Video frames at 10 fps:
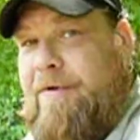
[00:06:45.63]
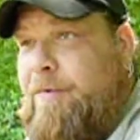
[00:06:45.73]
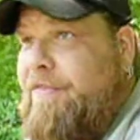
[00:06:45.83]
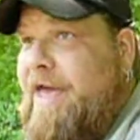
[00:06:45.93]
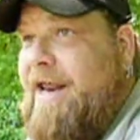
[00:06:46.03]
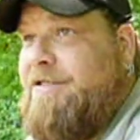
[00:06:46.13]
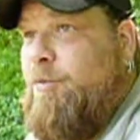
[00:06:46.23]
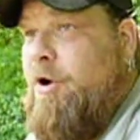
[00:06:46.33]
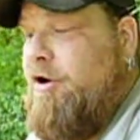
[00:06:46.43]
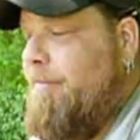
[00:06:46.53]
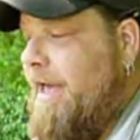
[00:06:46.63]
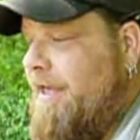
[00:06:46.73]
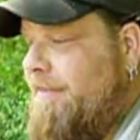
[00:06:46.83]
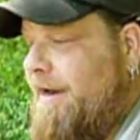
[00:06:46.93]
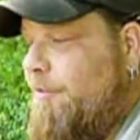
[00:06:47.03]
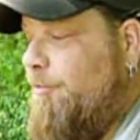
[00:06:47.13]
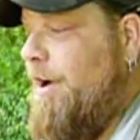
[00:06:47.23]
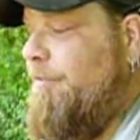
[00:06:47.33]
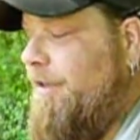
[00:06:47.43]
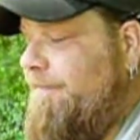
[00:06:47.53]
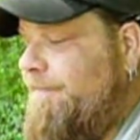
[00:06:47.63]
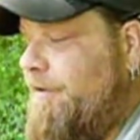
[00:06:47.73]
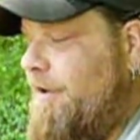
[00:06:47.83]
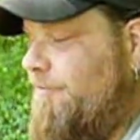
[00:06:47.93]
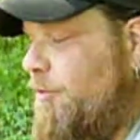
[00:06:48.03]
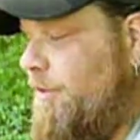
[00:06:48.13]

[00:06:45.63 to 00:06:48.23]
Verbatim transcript: with that as a water bath, and I would probably even feel comfortable